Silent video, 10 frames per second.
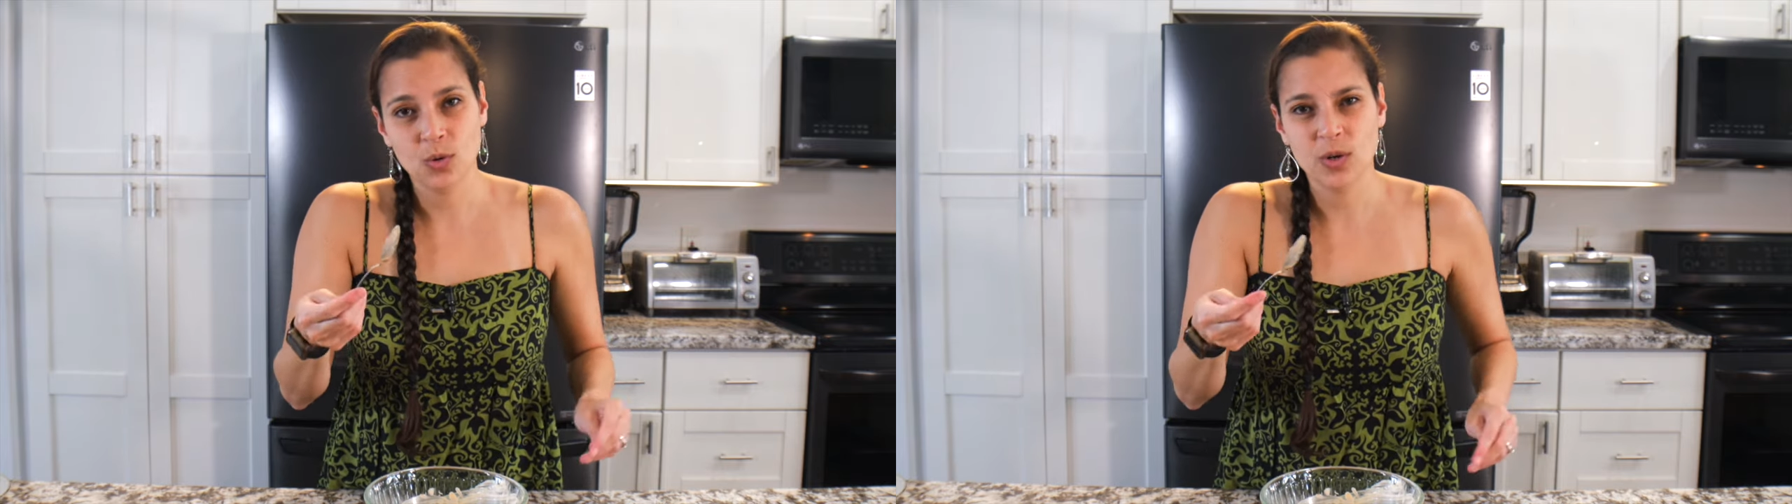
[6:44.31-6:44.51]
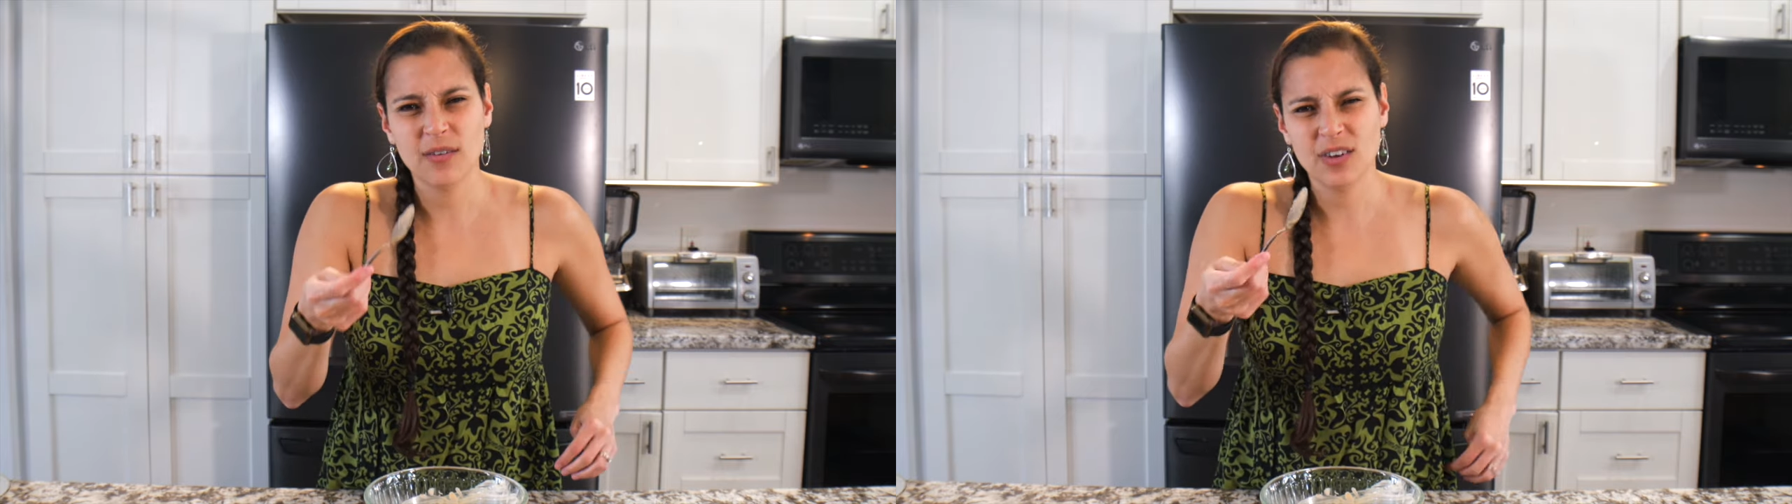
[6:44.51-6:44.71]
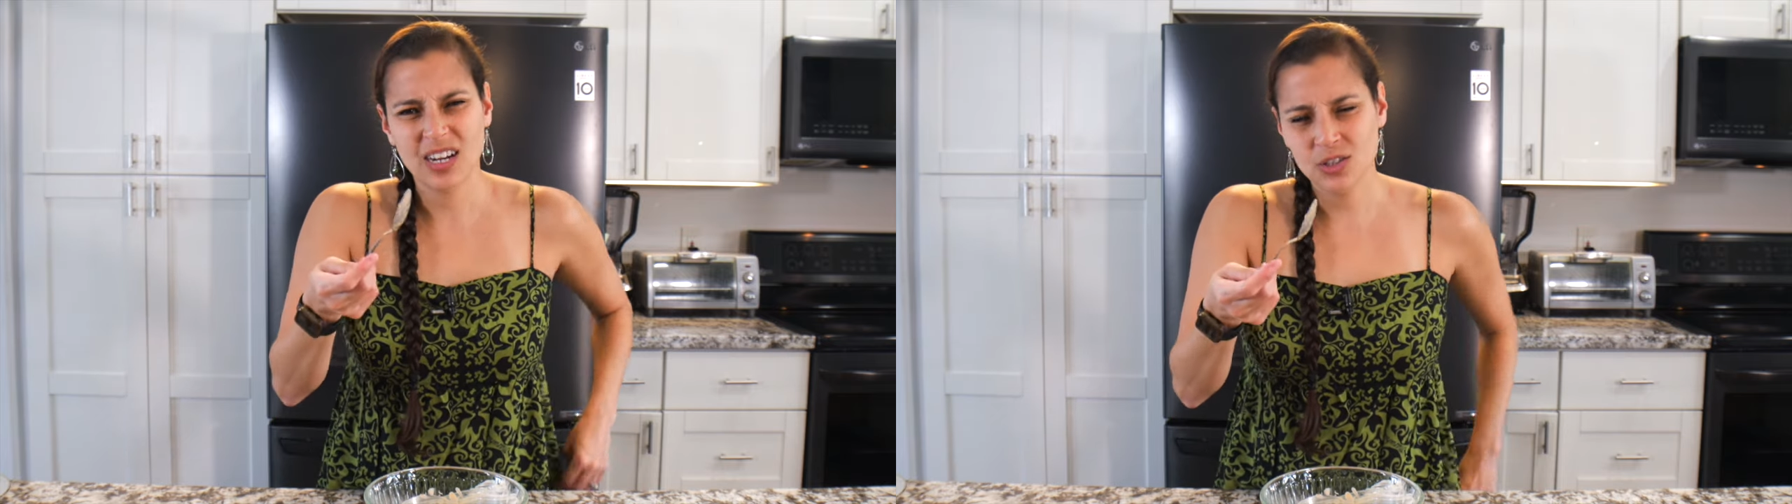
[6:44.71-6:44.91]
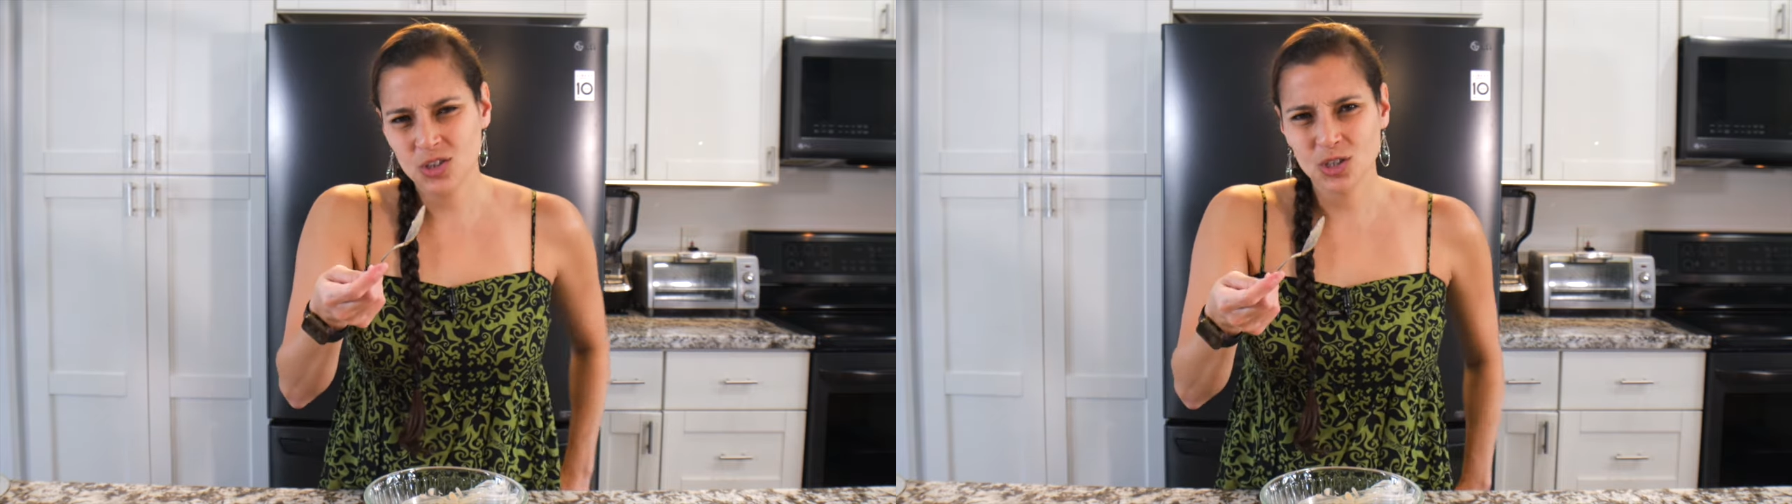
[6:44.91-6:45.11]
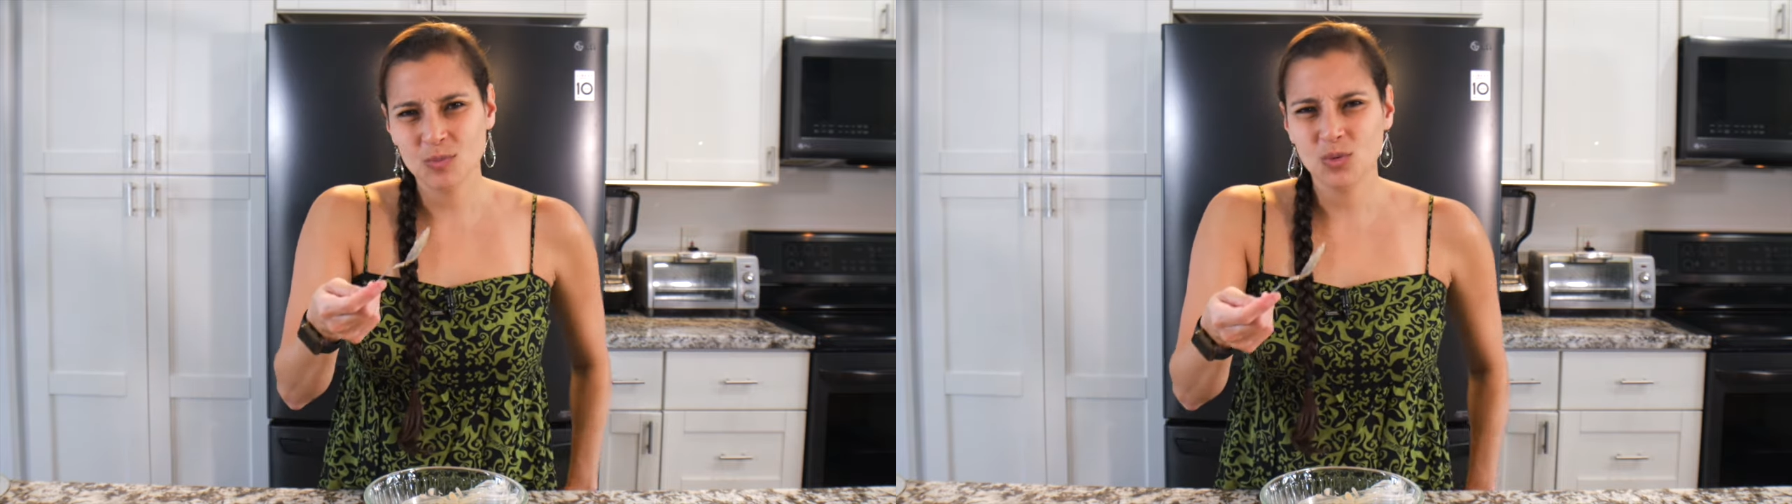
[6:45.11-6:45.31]
whatever. I use
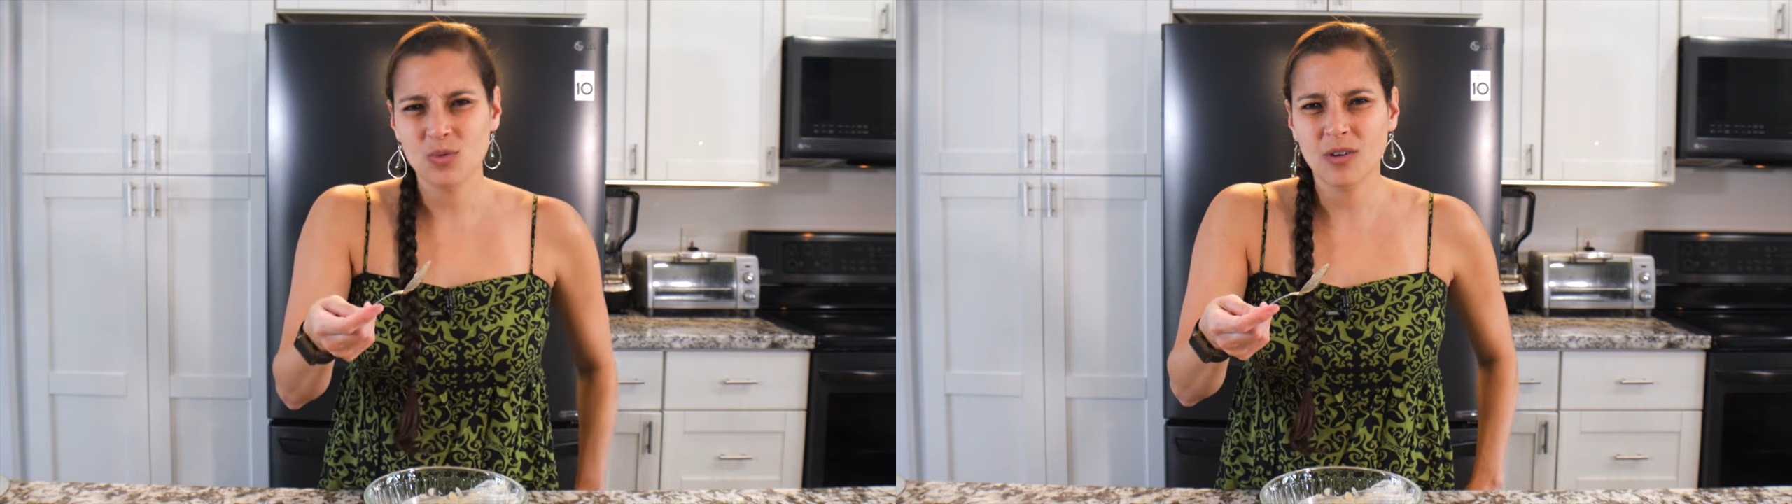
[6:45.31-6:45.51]
a spoon.